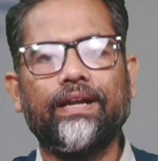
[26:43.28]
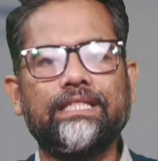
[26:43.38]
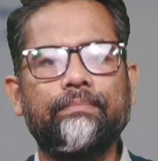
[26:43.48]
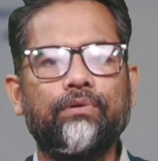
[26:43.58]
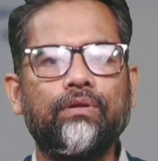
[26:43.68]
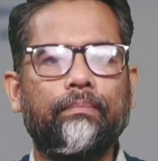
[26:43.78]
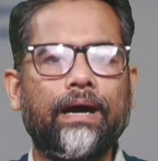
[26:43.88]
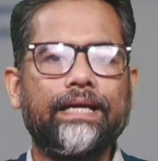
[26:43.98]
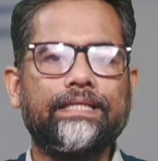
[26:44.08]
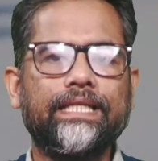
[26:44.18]
for example,
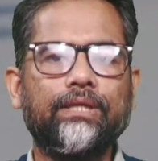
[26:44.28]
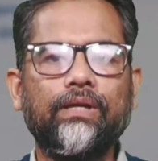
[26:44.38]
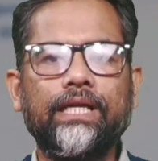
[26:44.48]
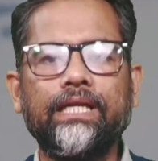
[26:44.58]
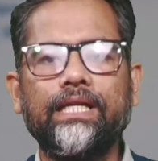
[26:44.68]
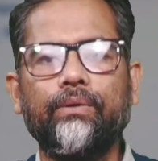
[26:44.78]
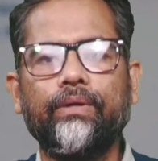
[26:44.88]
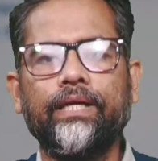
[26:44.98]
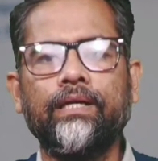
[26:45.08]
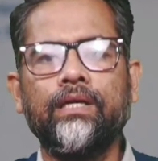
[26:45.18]
by scheduling
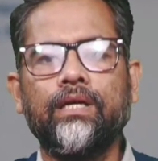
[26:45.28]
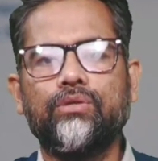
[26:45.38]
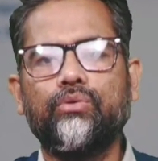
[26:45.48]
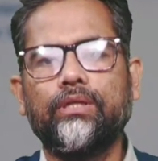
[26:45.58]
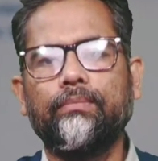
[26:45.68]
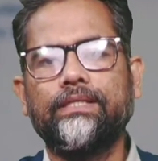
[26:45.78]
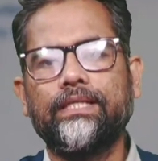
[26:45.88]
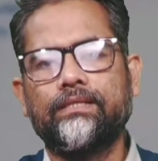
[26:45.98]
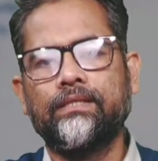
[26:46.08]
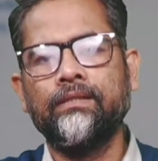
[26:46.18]
during suitable
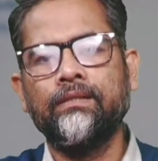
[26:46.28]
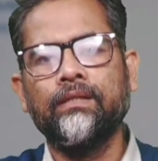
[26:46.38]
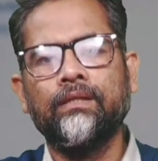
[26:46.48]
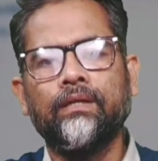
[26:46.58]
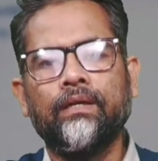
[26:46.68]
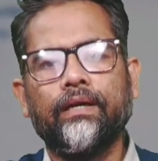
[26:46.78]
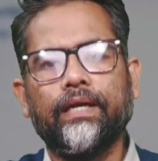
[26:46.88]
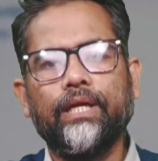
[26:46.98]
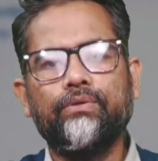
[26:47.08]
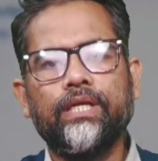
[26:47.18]
season,
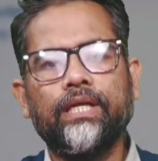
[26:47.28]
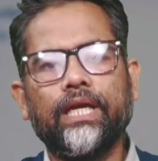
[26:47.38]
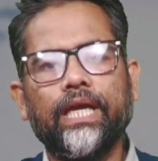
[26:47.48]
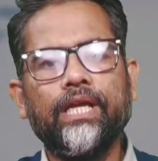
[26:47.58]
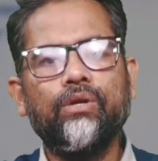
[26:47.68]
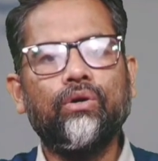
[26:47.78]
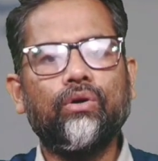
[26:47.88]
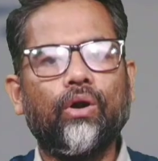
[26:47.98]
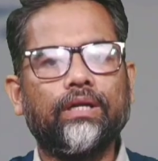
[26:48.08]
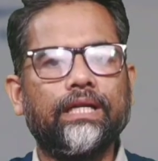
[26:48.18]
using
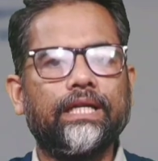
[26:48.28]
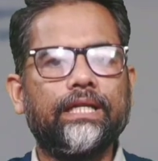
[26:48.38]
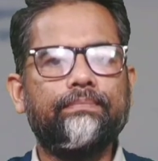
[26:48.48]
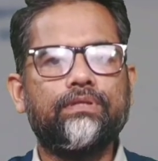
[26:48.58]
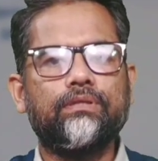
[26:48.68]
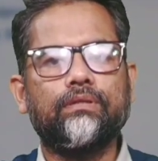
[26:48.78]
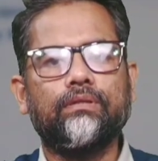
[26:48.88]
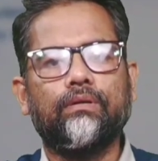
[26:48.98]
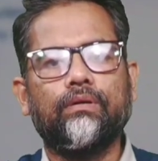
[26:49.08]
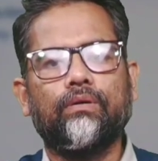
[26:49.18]
indoor alternatives
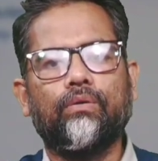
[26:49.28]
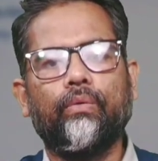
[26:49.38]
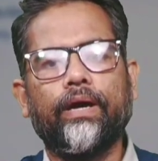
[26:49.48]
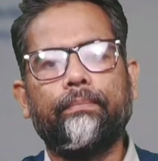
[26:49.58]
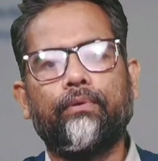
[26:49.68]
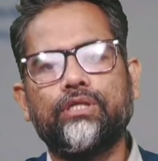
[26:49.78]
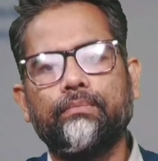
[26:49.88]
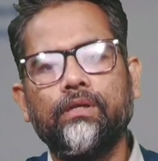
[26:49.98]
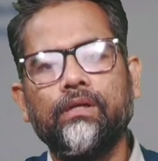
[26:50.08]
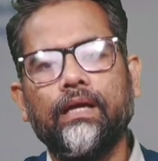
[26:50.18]
where
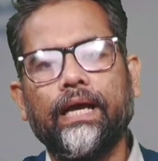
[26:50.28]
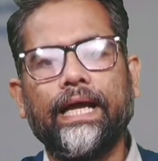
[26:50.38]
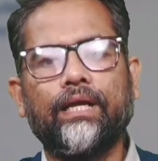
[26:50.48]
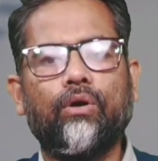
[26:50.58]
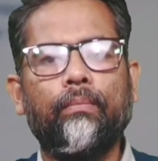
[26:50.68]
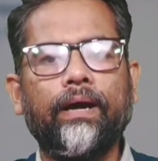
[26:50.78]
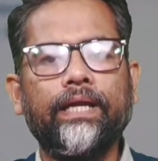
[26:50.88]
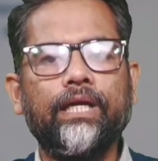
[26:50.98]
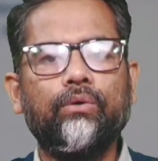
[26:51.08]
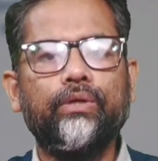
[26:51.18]
possible, and
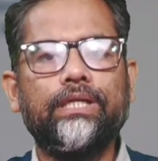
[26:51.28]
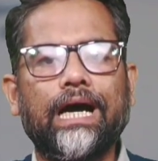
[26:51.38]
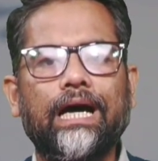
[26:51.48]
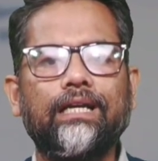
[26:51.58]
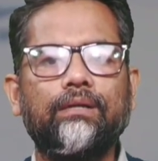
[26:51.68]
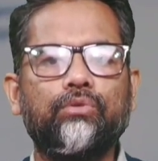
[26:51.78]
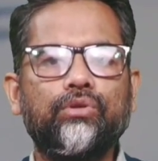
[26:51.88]
combining with other